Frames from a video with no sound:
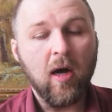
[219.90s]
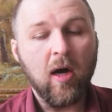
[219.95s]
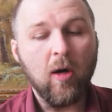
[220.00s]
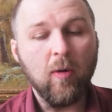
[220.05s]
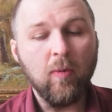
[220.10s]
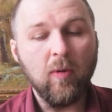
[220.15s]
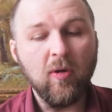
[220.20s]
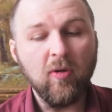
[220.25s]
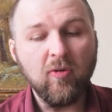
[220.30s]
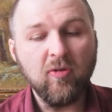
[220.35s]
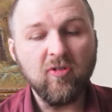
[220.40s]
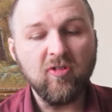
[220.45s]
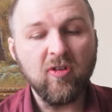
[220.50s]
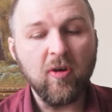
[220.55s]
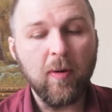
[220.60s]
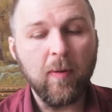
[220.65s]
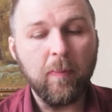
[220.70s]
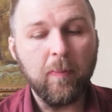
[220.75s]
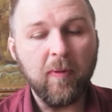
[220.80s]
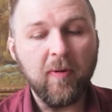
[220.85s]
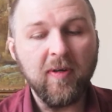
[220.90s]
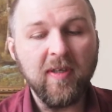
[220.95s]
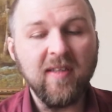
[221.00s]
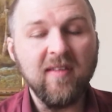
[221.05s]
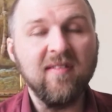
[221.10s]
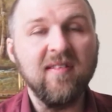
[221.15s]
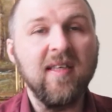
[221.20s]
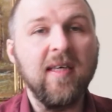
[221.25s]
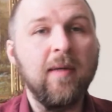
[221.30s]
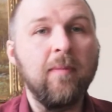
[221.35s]
I will also
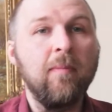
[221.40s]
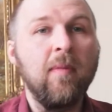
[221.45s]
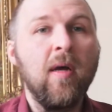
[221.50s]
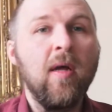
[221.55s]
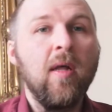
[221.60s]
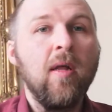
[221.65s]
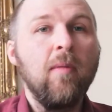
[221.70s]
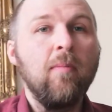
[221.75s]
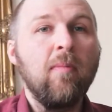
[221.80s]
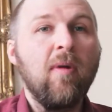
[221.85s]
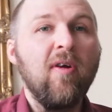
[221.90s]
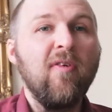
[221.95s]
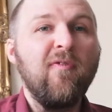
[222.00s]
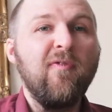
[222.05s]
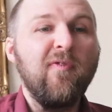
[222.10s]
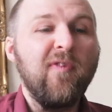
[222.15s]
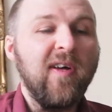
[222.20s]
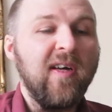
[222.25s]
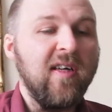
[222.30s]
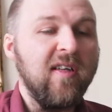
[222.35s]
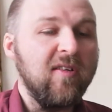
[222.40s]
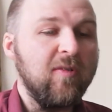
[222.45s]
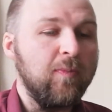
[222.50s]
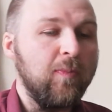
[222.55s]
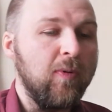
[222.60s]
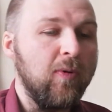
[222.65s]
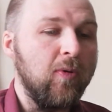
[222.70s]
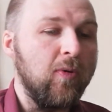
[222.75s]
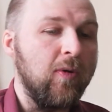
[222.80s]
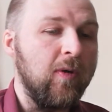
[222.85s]
appoint him my
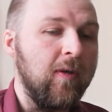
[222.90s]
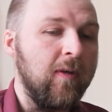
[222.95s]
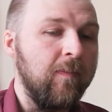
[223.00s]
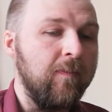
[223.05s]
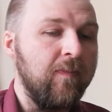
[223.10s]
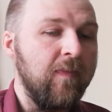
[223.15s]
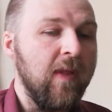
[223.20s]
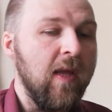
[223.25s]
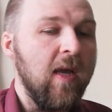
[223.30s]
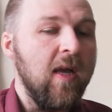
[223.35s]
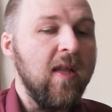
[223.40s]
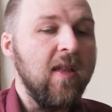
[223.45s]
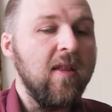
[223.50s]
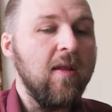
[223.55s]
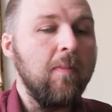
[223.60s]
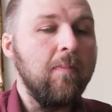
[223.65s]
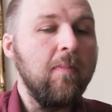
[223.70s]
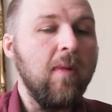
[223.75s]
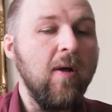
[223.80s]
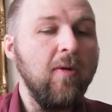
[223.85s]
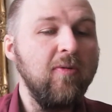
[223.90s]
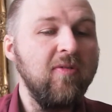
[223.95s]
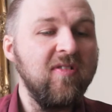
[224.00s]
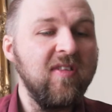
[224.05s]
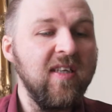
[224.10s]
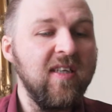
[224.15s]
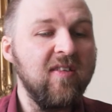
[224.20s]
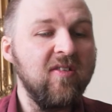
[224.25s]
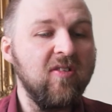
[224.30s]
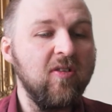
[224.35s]
firstborn, the
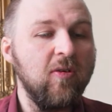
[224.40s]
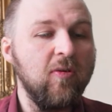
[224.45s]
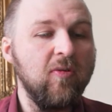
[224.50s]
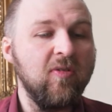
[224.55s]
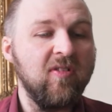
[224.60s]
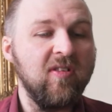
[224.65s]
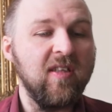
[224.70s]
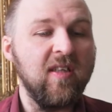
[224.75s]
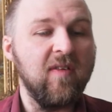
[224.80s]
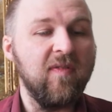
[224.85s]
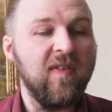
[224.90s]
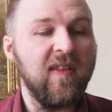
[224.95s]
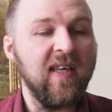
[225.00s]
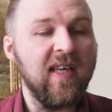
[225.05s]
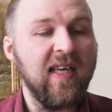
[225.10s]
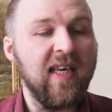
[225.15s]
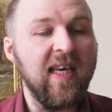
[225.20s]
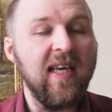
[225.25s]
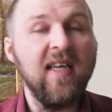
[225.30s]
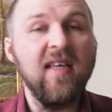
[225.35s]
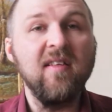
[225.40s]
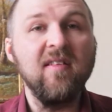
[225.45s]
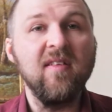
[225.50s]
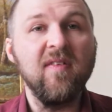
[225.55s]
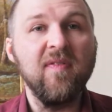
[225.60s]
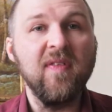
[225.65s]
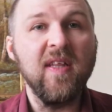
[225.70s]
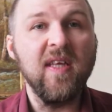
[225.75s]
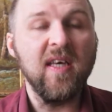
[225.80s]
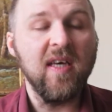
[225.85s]
most exalted of the kings
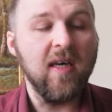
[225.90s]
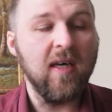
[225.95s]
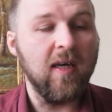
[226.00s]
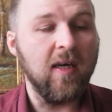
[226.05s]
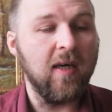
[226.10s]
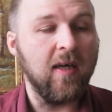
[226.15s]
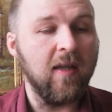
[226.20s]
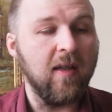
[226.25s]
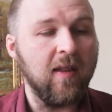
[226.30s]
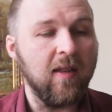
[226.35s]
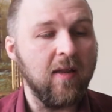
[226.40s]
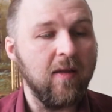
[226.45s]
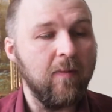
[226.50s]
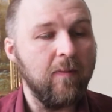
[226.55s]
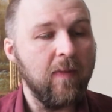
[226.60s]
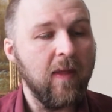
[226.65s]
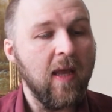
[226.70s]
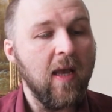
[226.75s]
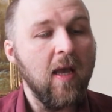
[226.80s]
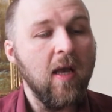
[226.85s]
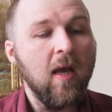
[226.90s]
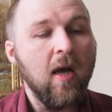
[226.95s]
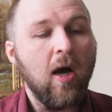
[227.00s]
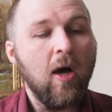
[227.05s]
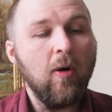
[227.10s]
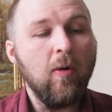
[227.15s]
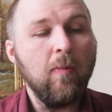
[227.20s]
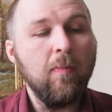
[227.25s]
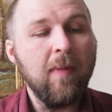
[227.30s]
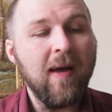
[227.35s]
of the earth.
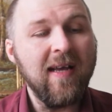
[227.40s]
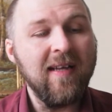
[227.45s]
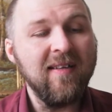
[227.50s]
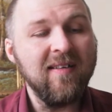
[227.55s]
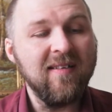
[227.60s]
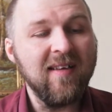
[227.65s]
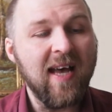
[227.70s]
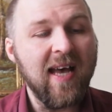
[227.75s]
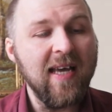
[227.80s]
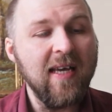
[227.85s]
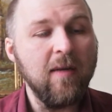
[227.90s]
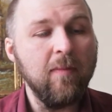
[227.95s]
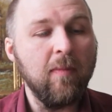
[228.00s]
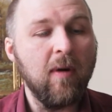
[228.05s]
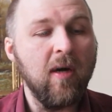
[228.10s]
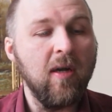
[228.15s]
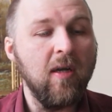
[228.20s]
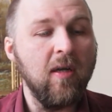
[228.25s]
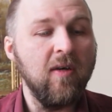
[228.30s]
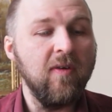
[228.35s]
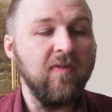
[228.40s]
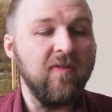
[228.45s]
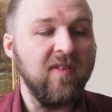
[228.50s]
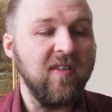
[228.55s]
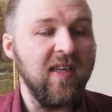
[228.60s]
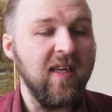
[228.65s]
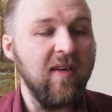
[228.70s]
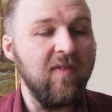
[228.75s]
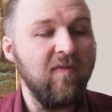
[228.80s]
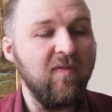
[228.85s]
I will maintain my love
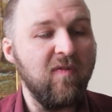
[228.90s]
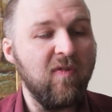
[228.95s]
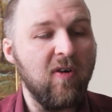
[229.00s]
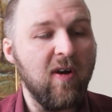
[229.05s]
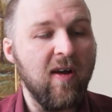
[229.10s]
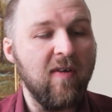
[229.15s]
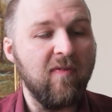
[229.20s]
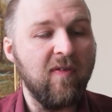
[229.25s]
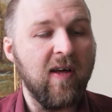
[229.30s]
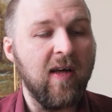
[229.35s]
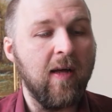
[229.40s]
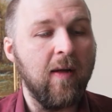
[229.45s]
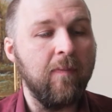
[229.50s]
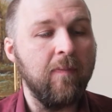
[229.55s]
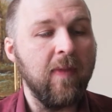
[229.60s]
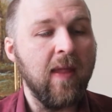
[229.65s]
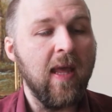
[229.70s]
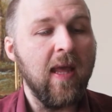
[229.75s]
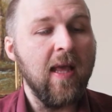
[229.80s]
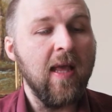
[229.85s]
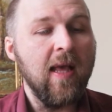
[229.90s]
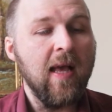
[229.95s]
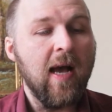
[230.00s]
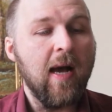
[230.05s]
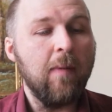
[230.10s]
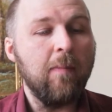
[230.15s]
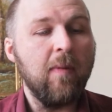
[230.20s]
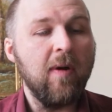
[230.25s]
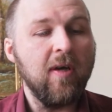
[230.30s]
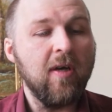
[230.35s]
to him forever
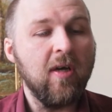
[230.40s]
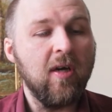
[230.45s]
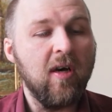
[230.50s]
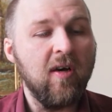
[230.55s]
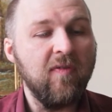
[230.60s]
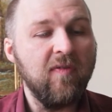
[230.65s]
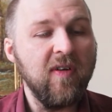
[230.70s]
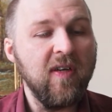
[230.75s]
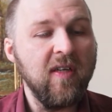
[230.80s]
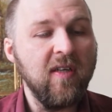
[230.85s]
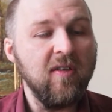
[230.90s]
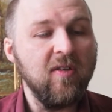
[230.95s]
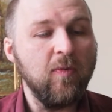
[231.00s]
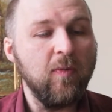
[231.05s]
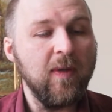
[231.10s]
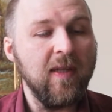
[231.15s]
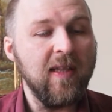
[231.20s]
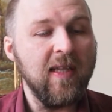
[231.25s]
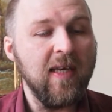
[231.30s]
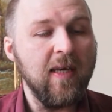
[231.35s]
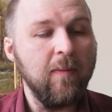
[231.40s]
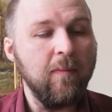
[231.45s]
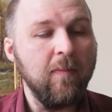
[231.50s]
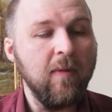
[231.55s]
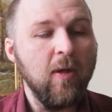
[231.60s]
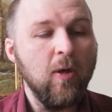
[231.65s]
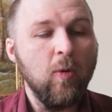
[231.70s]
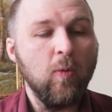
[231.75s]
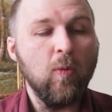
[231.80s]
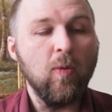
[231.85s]
and my covenant with
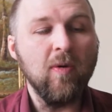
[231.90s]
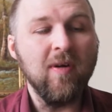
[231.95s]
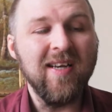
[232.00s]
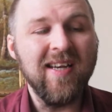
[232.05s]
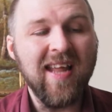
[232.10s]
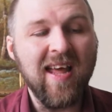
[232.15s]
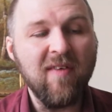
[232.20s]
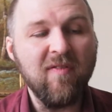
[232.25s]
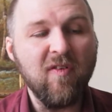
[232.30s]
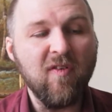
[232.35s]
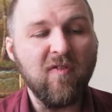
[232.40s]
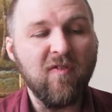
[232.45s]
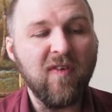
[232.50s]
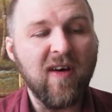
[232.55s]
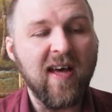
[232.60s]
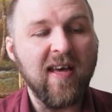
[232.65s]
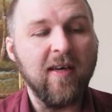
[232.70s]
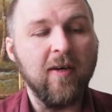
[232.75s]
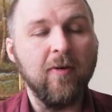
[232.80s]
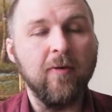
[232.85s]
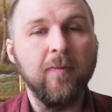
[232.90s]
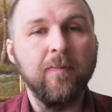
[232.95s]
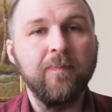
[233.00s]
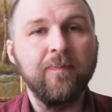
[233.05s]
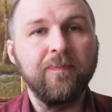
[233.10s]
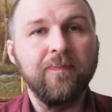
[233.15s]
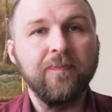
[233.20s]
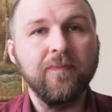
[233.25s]
him will never fail.